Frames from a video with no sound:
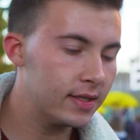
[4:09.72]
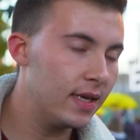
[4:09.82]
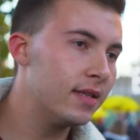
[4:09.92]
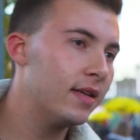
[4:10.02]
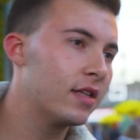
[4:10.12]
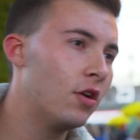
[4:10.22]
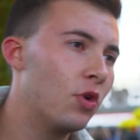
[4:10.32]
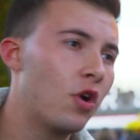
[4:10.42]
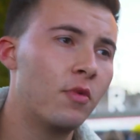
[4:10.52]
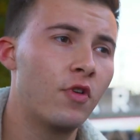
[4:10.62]
This season, there's a lot
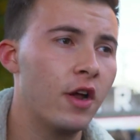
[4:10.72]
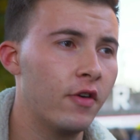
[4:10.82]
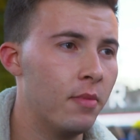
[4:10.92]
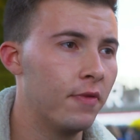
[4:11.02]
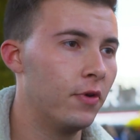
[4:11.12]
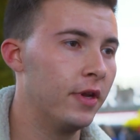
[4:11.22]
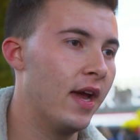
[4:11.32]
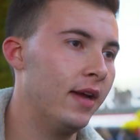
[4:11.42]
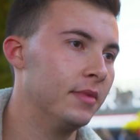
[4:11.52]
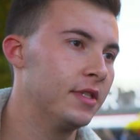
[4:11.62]
more camaraderie before the
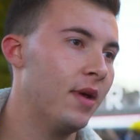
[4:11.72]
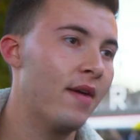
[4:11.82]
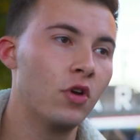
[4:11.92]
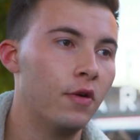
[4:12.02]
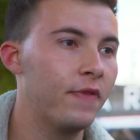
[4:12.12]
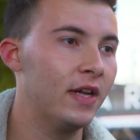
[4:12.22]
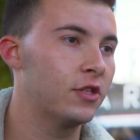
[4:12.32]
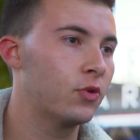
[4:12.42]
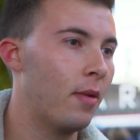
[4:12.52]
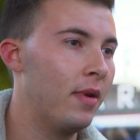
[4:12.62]
games. You haven't got fans
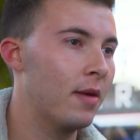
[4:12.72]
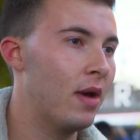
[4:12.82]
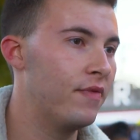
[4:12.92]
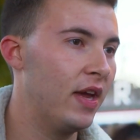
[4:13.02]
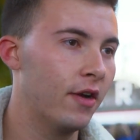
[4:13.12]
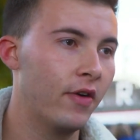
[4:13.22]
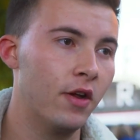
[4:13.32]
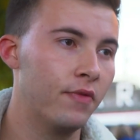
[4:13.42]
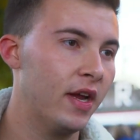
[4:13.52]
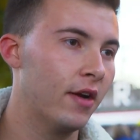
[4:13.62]
squabbling about Wenger
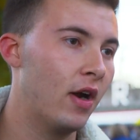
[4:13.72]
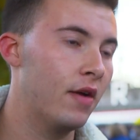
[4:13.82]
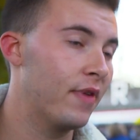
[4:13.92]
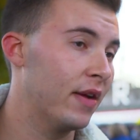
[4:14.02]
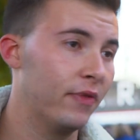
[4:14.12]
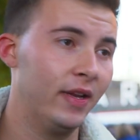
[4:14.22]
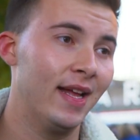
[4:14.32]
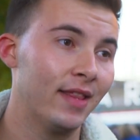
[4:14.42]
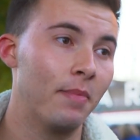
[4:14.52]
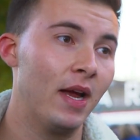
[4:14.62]
in or Wenger out. thankfully,
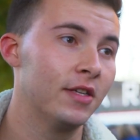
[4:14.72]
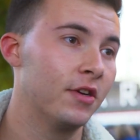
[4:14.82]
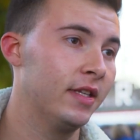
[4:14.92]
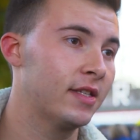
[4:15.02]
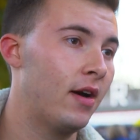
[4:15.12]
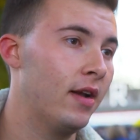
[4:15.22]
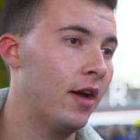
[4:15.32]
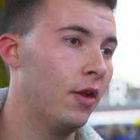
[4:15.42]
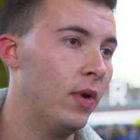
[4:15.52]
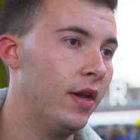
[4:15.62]
that debate has gone entirely
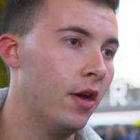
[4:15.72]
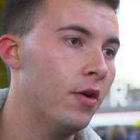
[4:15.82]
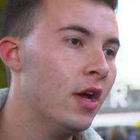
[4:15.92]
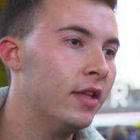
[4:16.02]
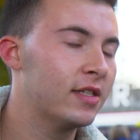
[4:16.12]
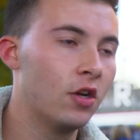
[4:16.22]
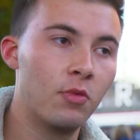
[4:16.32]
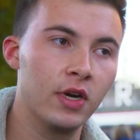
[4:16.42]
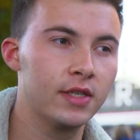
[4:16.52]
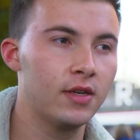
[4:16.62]
out the window. There's a lot
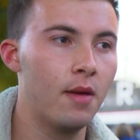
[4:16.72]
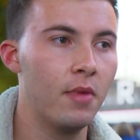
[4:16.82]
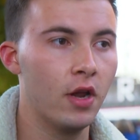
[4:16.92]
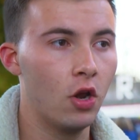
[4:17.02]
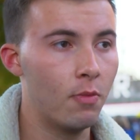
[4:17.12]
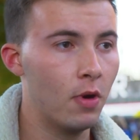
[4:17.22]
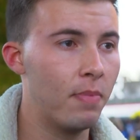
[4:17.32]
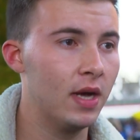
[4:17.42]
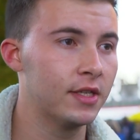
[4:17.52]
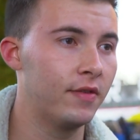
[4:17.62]
more excitement, a lot more
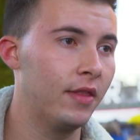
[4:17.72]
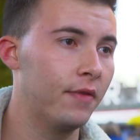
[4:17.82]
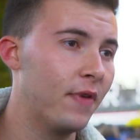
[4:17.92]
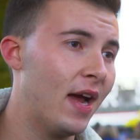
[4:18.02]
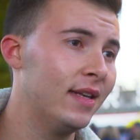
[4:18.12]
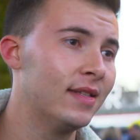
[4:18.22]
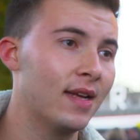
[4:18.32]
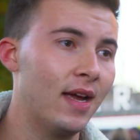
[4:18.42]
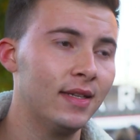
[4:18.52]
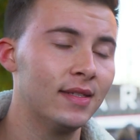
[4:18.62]
buzz around the fans,
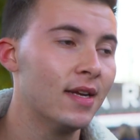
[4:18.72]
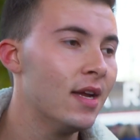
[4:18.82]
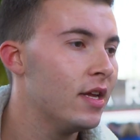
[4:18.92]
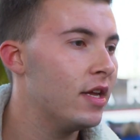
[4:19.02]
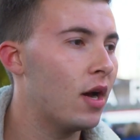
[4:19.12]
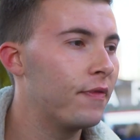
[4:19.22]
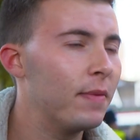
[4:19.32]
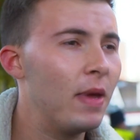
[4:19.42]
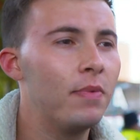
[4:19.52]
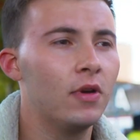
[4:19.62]
and you know I
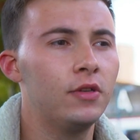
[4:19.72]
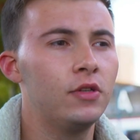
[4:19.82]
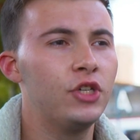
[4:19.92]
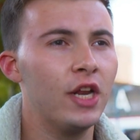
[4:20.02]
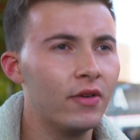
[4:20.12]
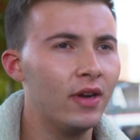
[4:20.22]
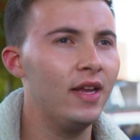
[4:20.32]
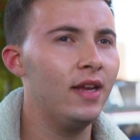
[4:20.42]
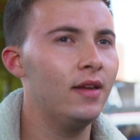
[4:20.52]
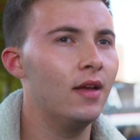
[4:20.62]
think people are
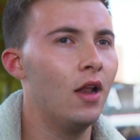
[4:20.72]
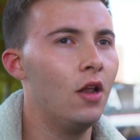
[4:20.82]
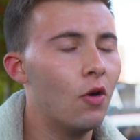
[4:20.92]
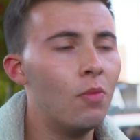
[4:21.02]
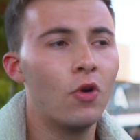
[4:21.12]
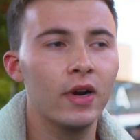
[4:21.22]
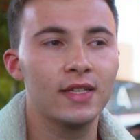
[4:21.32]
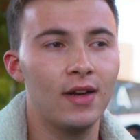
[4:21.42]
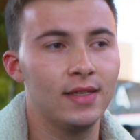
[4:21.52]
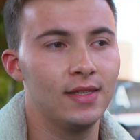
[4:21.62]
generally a lot more
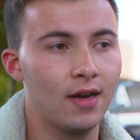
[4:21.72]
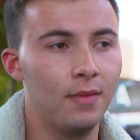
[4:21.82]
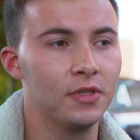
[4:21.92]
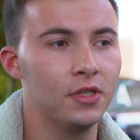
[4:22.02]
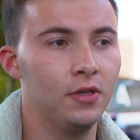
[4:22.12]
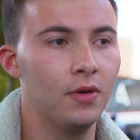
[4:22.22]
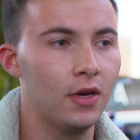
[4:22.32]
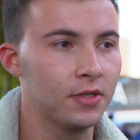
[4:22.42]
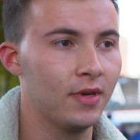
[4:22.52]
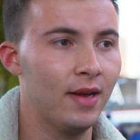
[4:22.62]
excited to come to
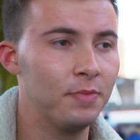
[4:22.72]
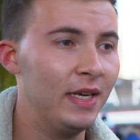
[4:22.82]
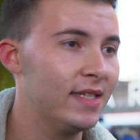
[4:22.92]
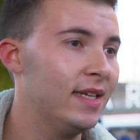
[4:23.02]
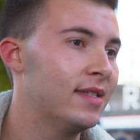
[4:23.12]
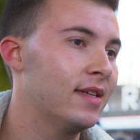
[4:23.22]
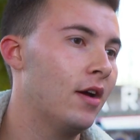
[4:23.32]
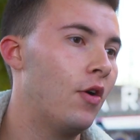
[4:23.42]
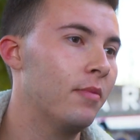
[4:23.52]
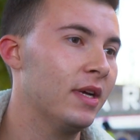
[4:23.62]
Arsenal games. Been a season
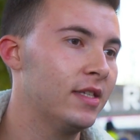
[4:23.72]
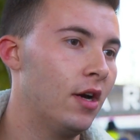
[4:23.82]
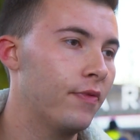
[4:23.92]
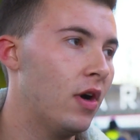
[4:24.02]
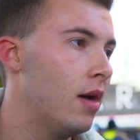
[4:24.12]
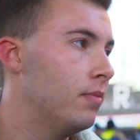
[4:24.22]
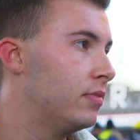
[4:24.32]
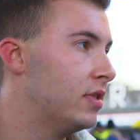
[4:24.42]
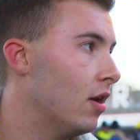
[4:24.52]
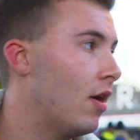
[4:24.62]
ticket holder myself, I'm
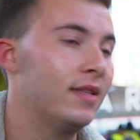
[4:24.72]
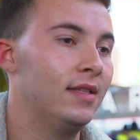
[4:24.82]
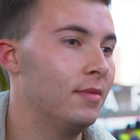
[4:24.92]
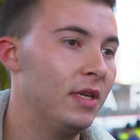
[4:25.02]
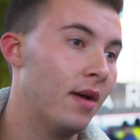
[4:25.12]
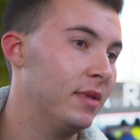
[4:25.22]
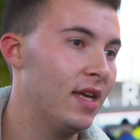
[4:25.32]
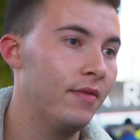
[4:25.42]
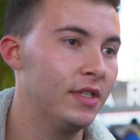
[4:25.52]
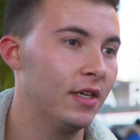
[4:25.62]
delighted to be coming
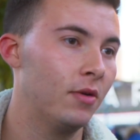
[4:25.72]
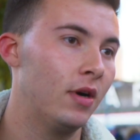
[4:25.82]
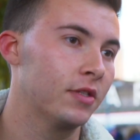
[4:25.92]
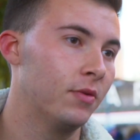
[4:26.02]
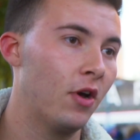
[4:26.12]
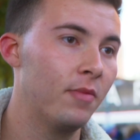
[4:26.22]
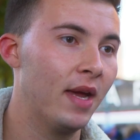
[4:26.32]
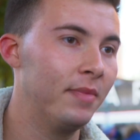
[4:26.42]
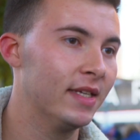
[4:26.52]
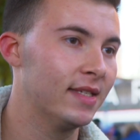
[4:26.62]
to every single Arsenal home
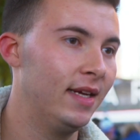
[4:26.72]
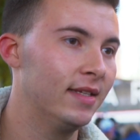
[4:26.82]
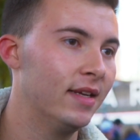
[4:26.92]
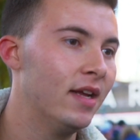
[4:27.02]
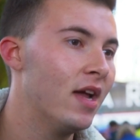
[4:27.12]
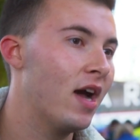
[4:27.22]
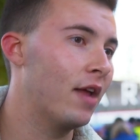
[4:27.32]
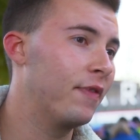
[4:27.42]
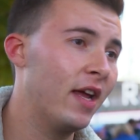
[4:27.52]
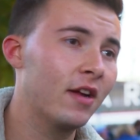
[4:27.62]
game this season.
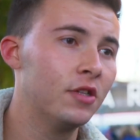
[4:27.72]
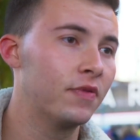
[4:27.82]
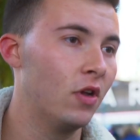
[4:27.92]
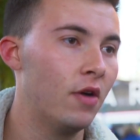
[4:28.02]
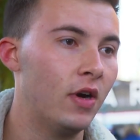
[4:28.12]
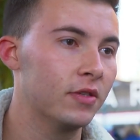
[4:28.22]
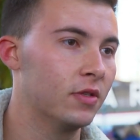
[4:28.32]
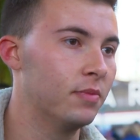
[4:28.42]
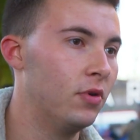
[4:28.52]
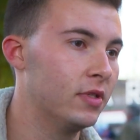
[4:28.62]
And I think that goes for a lot of
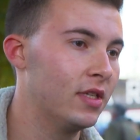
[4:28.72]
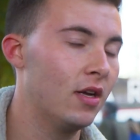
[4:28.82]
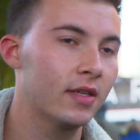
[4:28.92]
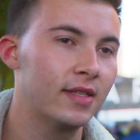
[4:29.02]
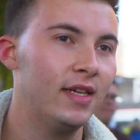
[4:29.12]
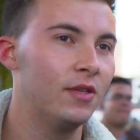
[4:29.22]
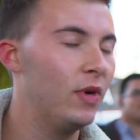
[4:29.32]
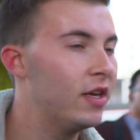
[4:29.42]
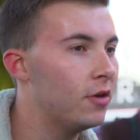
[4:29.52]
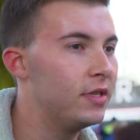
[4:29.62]
Arsenal supporters. Last season,
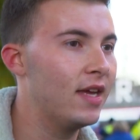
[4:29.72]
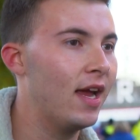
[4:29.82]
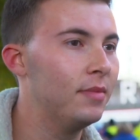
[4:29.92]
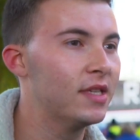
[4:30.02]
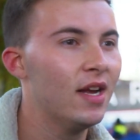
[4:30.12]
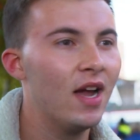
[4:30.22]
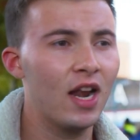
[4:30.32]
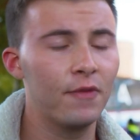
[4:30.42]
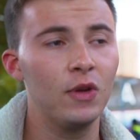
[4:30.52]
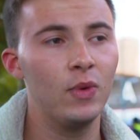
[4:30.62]
we'd go to games
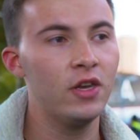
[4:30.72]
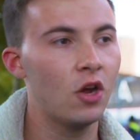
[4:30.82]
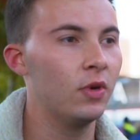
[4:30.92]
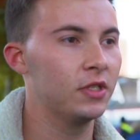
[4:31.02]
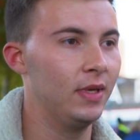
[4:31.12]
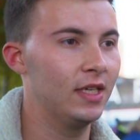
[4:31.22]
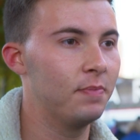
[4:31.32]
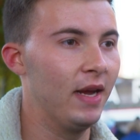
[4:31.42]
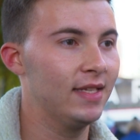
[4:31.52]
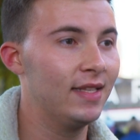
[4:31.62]
and I think we'd know what to
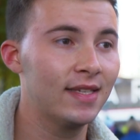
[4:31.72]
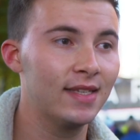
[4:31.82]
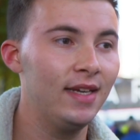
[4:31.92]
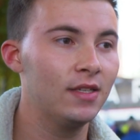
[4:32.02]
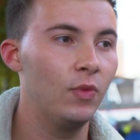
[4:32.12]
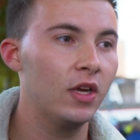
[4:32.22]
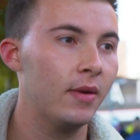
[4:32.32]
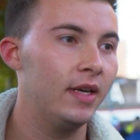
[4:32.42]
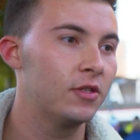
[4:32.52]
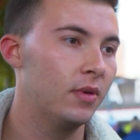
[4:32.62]
expect. This season, we're
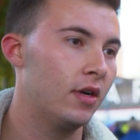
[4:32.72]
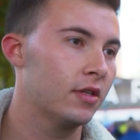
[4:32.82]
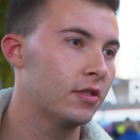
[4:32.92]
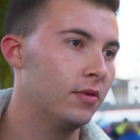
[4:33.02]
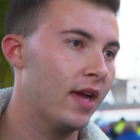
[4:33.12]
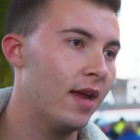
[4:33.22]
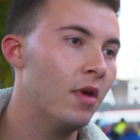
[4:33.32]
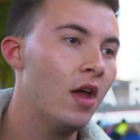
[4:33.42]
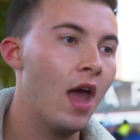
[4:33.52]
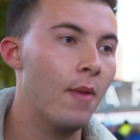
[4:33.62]
going into an Arsenal game
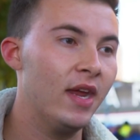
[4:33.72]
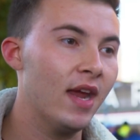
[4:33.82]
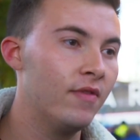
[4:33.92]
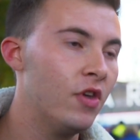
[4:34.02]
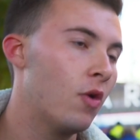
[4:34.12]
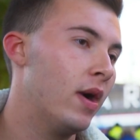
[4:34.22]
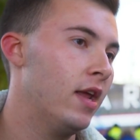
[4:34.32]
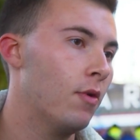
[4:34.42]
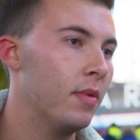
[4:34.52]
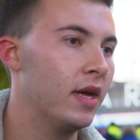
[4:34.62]
and we have no
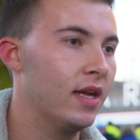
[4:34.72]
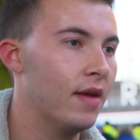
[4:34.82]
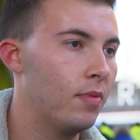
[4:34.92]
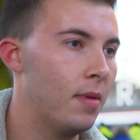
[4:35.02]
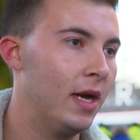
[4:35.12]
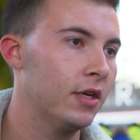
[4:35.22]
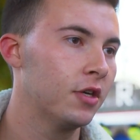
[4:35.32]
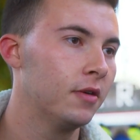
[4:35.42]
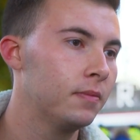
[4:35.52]
idea what we're going to get from the match.